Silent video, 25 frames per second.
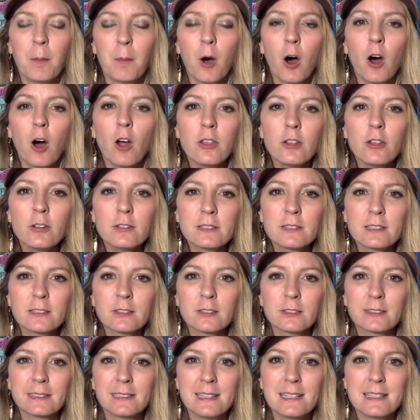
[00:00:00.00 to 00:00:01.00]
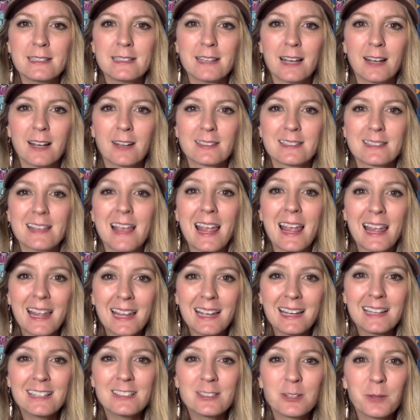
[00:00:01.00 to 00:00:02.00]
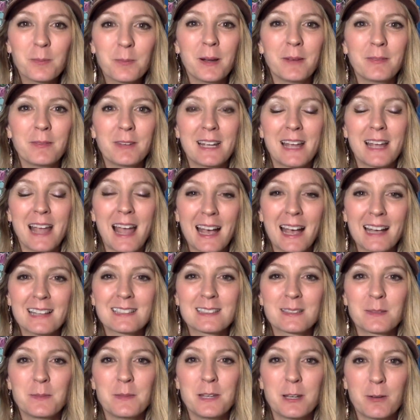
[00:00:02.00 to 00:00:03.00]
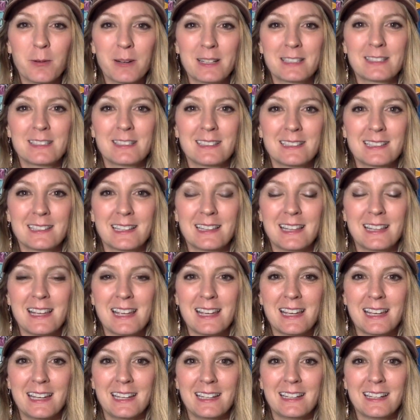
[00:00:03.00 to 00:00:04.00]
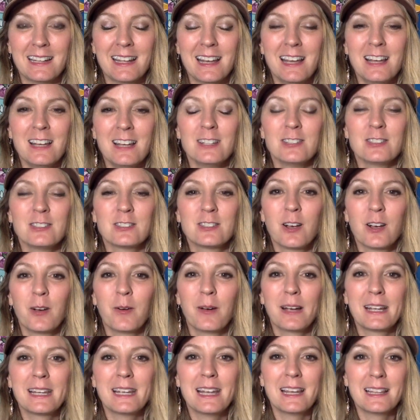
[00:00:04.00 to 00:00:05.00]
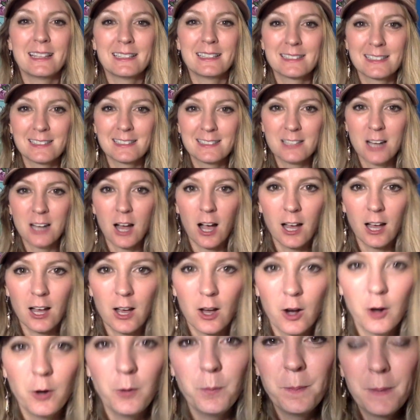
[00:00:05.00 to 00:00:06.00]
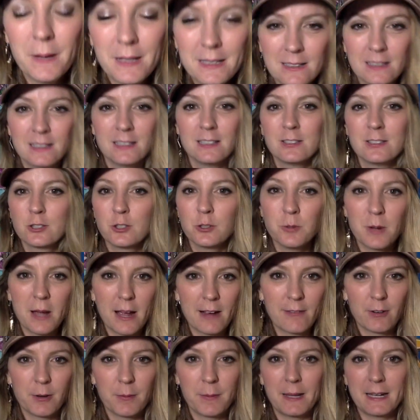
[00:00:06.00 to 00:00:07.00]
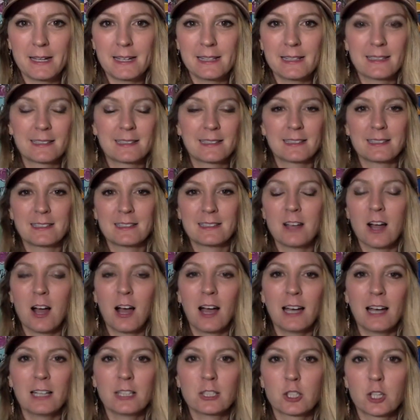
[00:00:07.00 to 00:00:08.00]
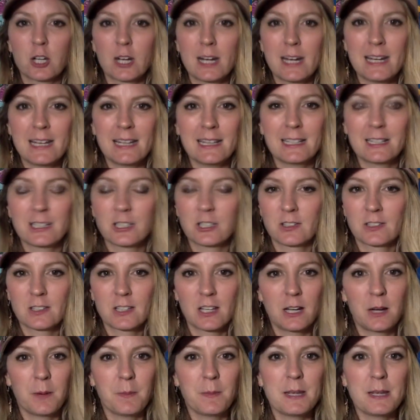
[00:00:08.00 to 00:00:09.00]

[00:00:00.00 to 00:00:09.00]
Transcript: all those little details, and you'll be able to ask me questions at the end. So again, this is not open to everybody. This is not a training that's just going to